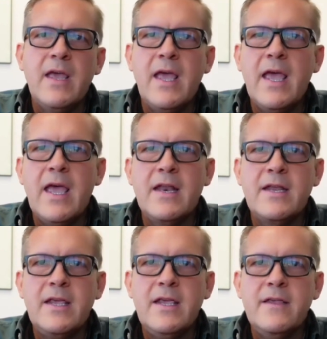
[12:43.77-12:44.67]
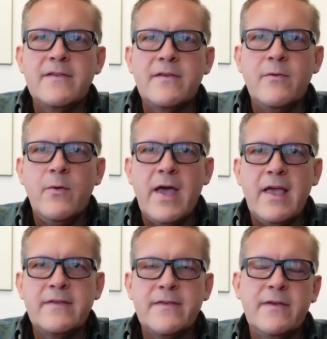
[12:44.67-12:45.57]
and
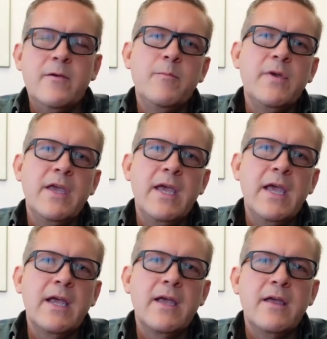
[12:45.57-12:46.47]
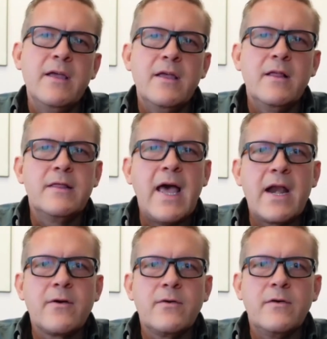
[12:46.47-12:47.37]
east-west being
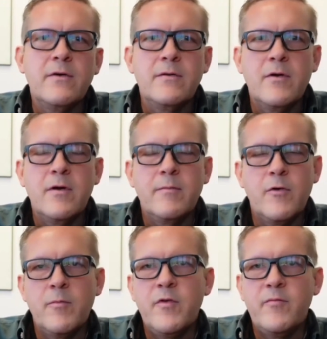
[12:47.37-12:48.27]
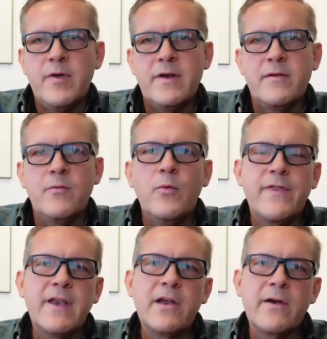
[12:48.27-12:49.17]
lateral or movement
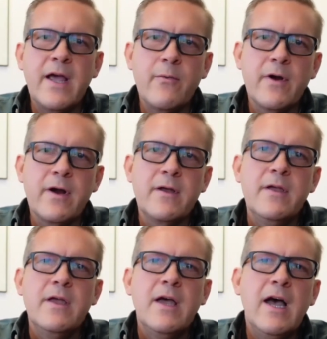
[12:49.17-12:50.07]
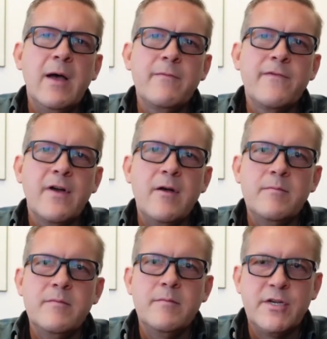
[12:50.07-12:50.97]
within your network
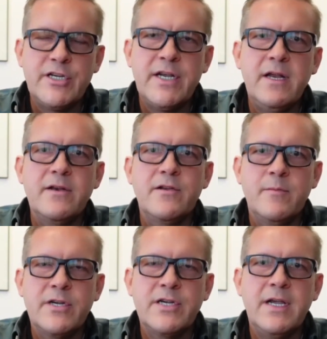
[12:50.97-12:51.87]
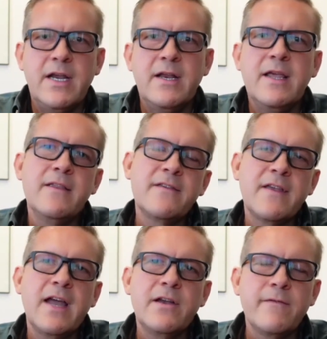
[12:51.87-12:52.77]
from machine to machine
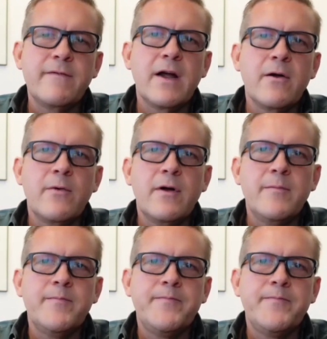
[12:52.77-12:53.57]
inside your firewall.